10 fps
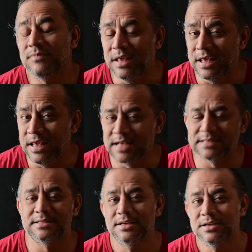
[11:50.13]

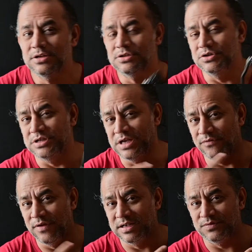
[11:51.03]
Yes, so
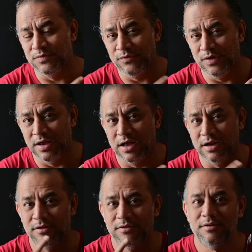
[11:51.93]

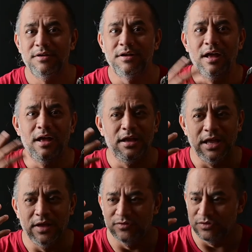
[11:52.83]
GFX50R
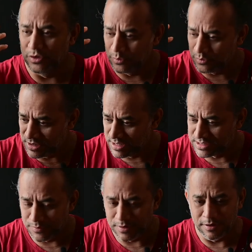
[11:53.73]
gives you
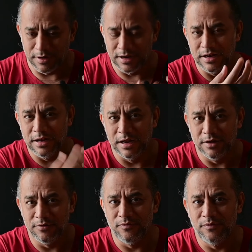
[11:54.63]
D700 and
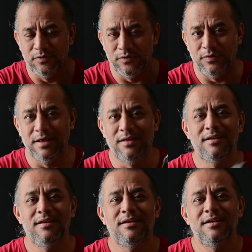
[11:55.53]
D850
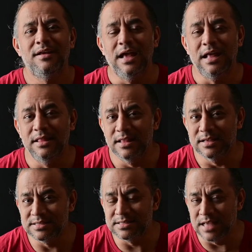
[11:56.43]
in the
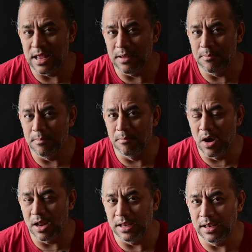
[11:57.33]
same
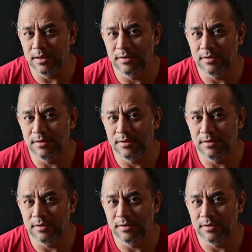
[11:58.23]
body.